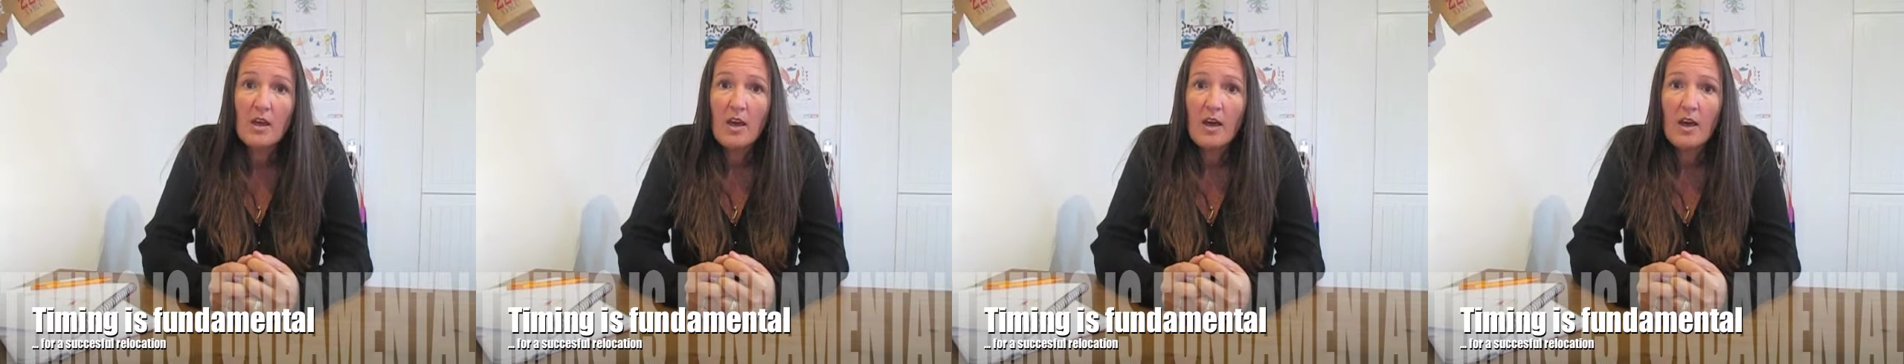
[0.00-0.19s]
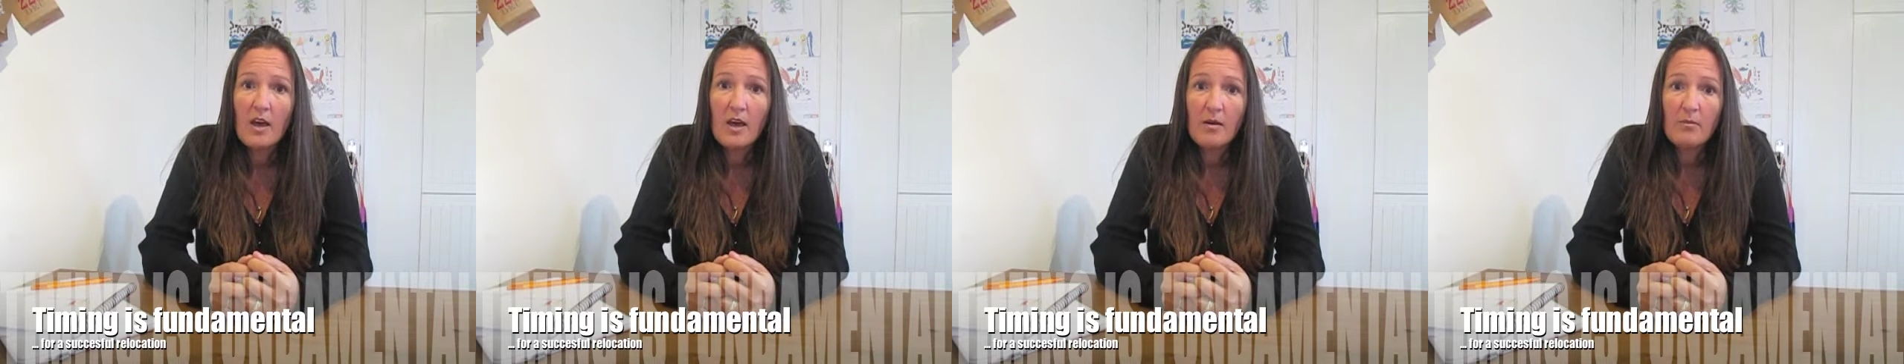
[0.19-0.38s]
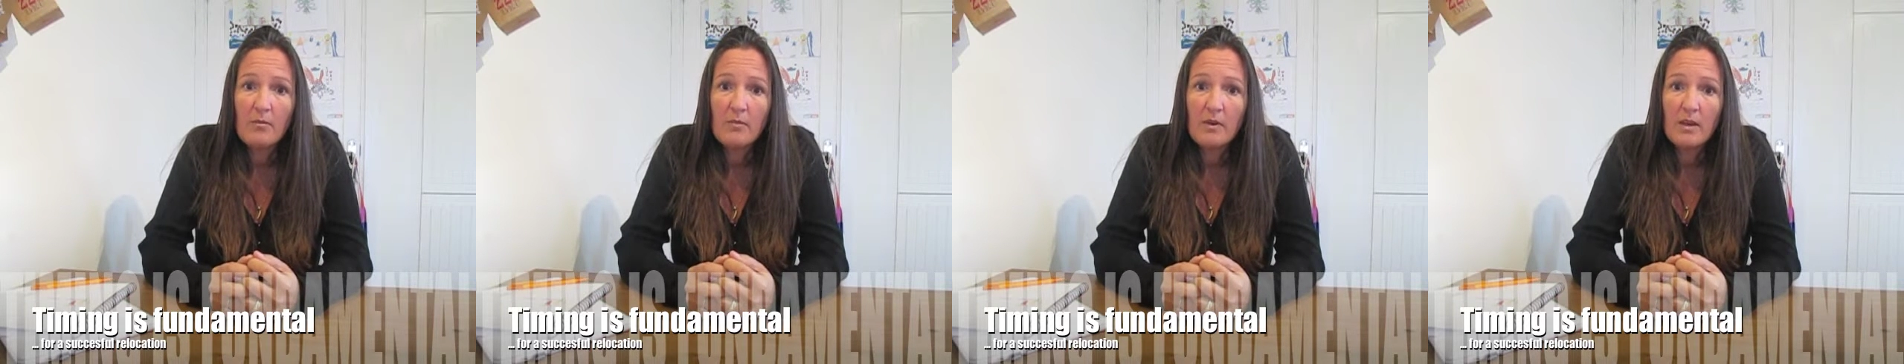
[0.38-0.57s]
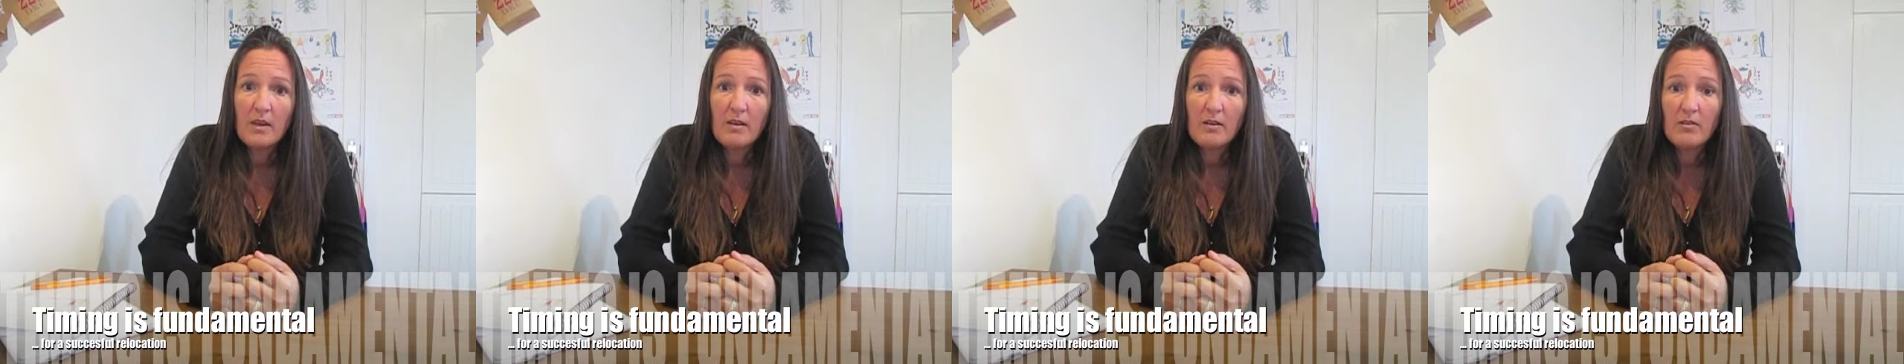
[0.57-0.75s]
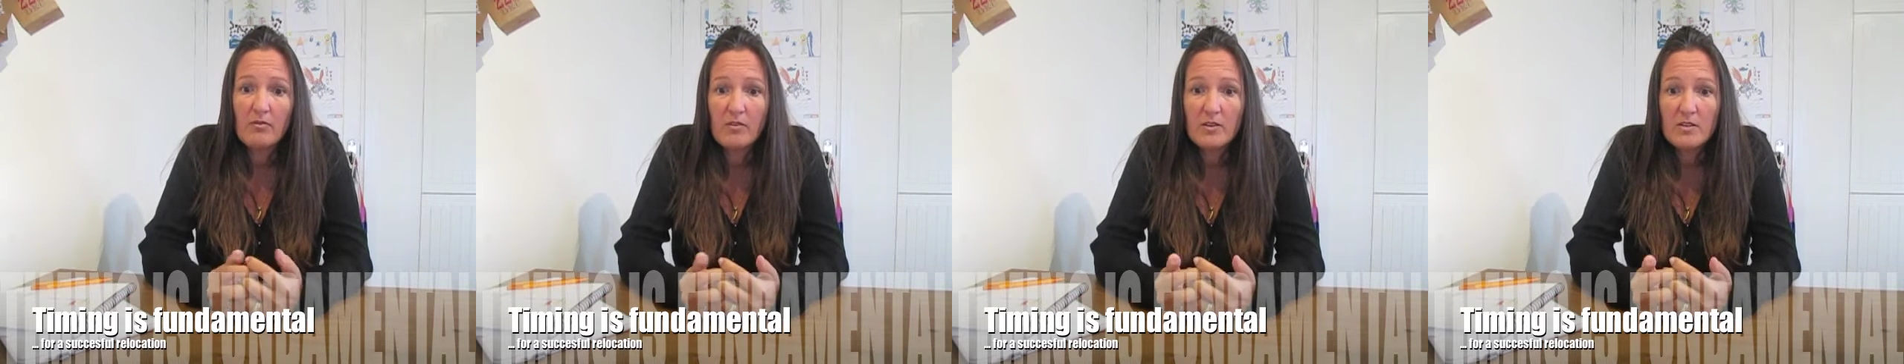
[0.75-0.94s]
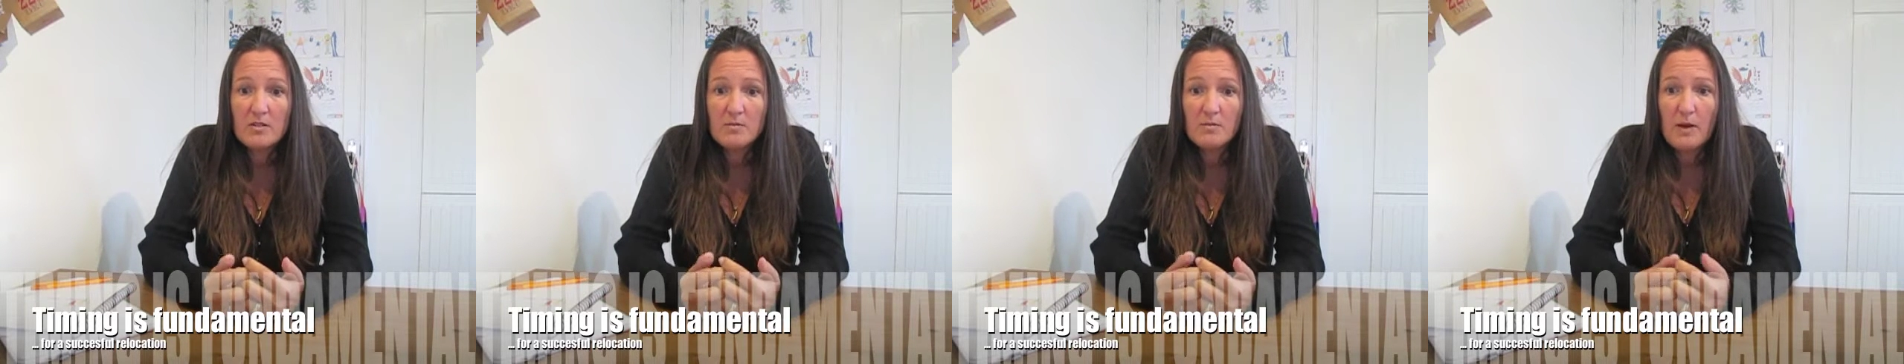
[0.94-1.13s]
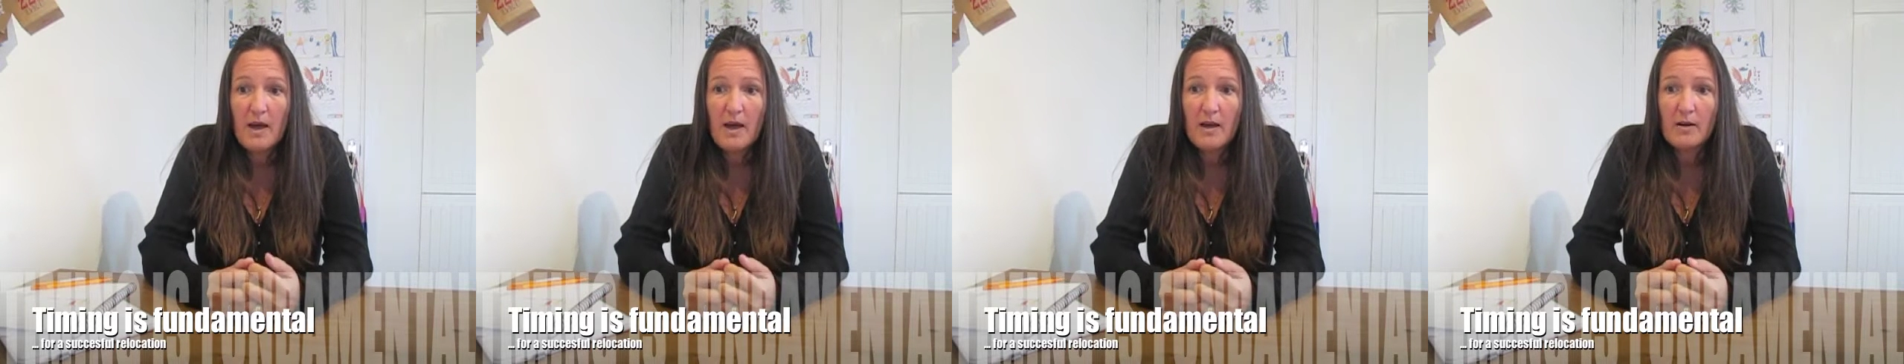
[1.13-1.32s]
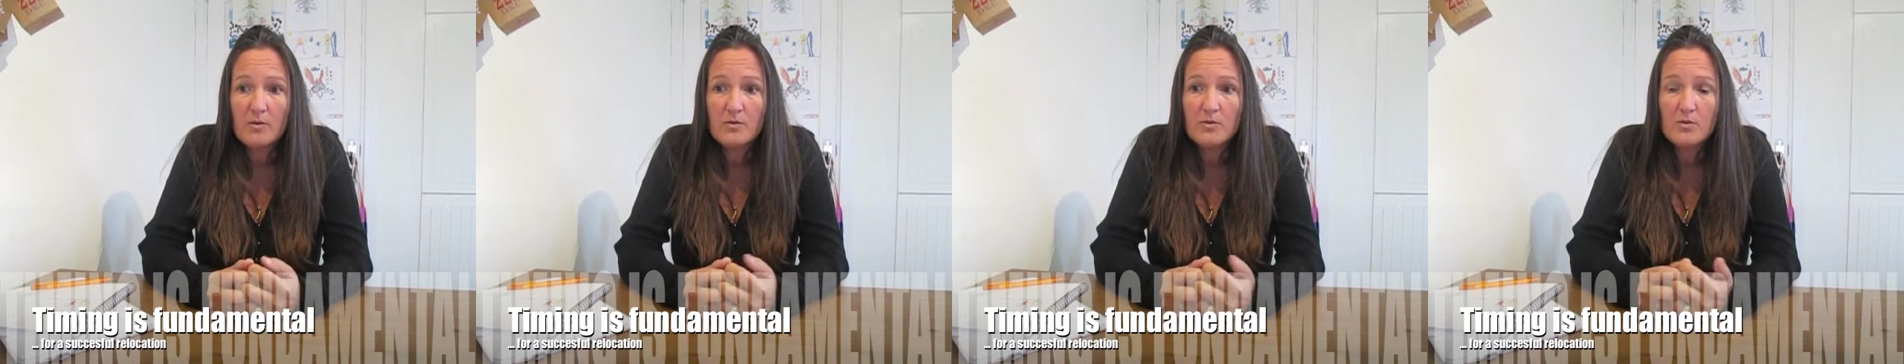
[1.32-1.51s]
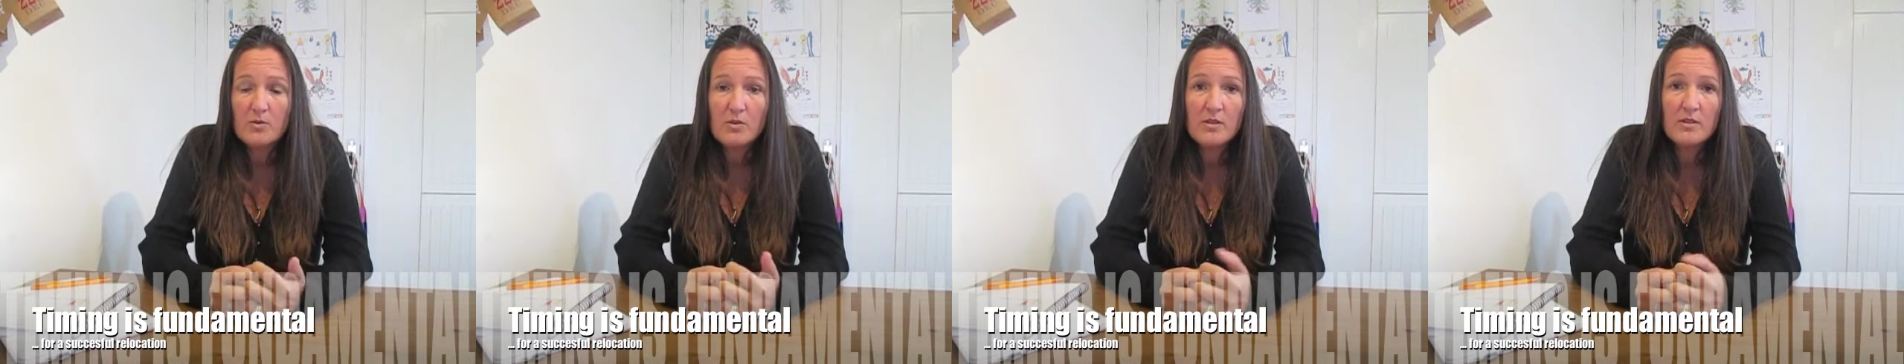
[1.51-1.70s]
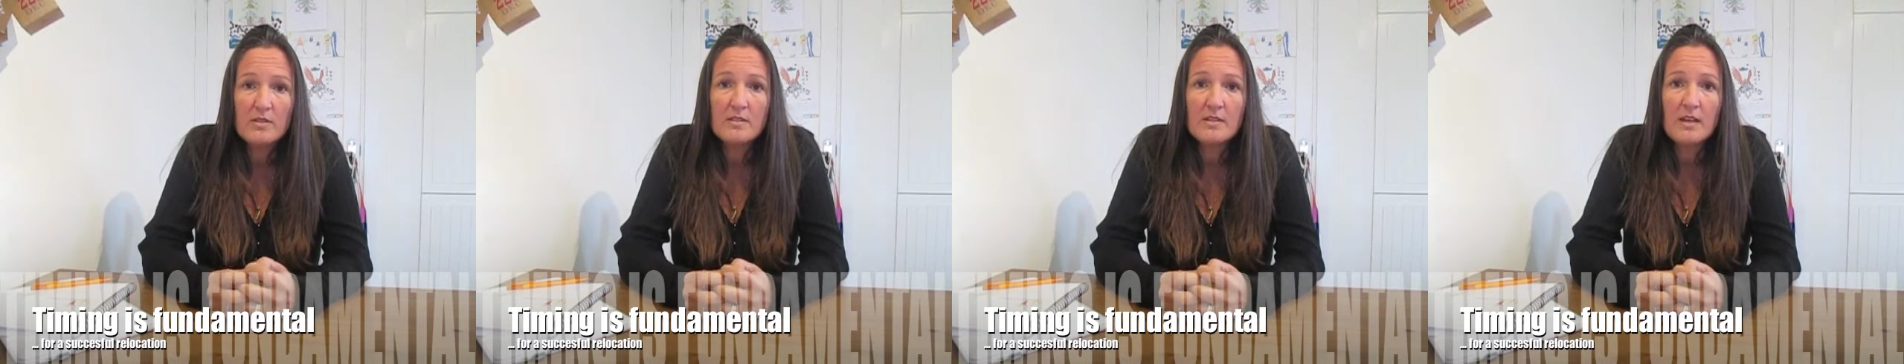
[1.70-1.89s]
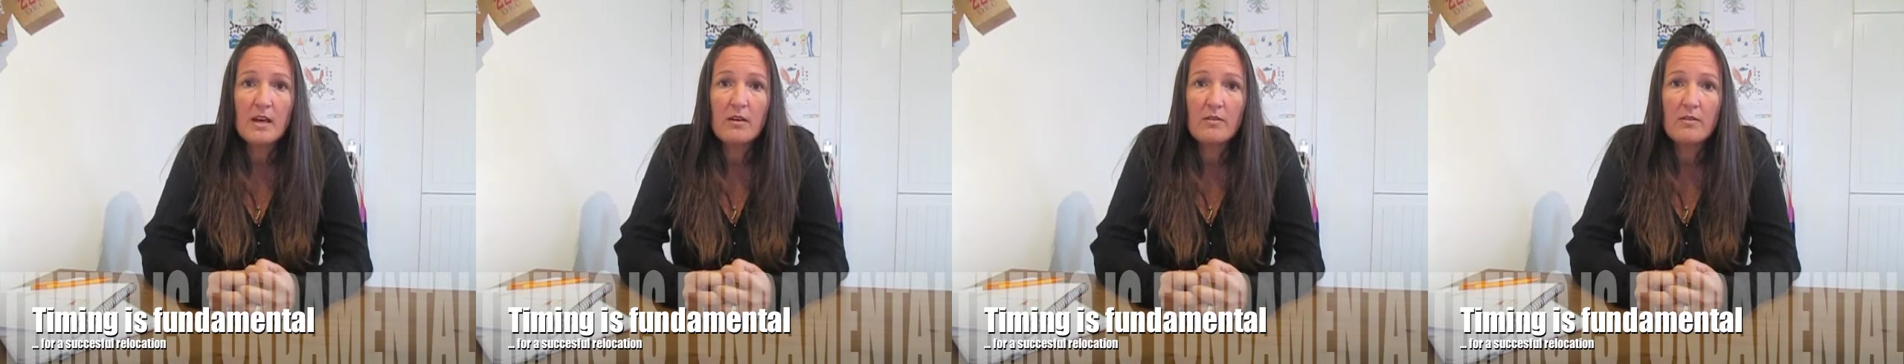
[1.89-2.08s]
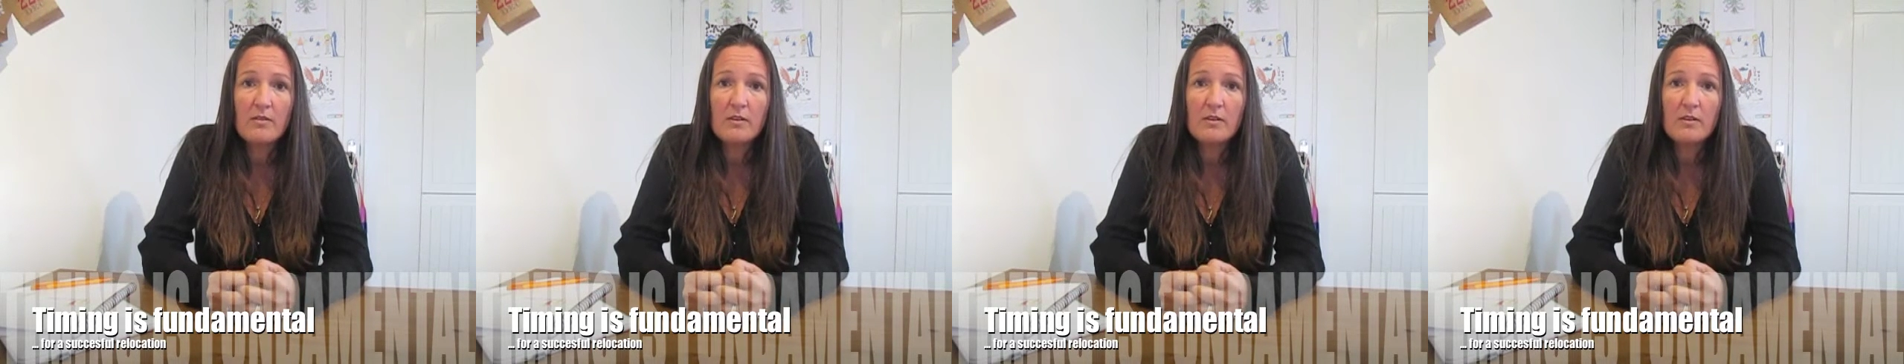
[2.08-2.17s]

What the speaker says: If a spouse or yourself